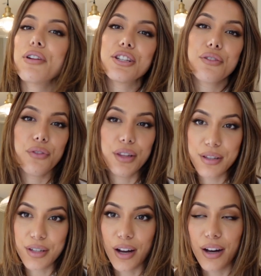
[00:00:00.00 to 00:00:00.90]
reach for the
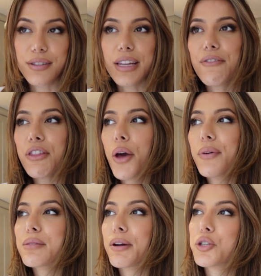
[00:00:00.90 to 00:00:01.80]
stars, even though
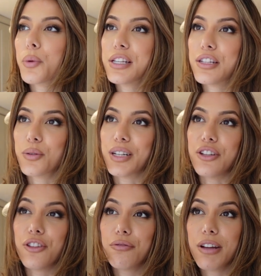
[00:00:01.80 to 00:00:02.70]
it's my
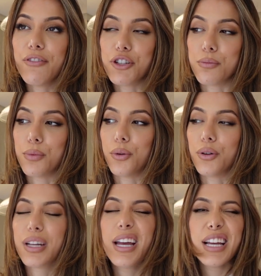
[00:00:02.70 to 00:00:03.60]
2023 vision
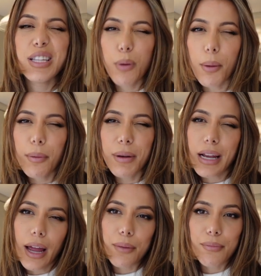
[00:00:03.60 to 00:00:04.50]
board. It's probably
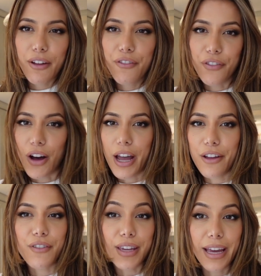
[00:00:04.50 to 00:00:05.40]
like my
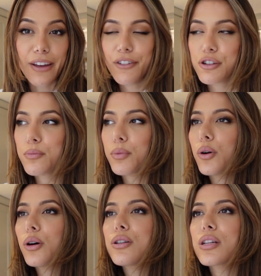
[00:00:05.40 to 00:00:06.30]
5-year vision
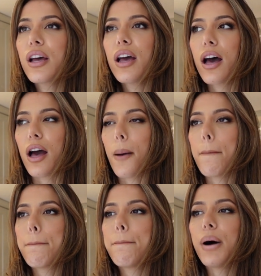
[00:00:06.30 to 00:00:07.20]
board,
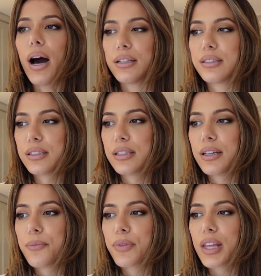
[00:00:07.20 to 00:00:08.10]
but
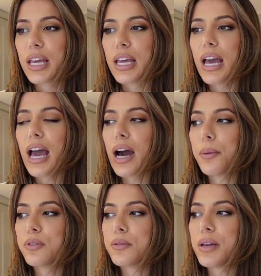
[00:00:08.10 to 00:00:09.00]
it
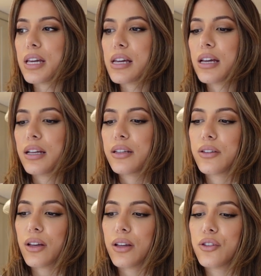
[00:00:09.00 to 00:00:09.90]
helps me
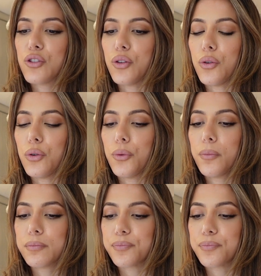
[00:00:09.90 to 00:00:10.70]
to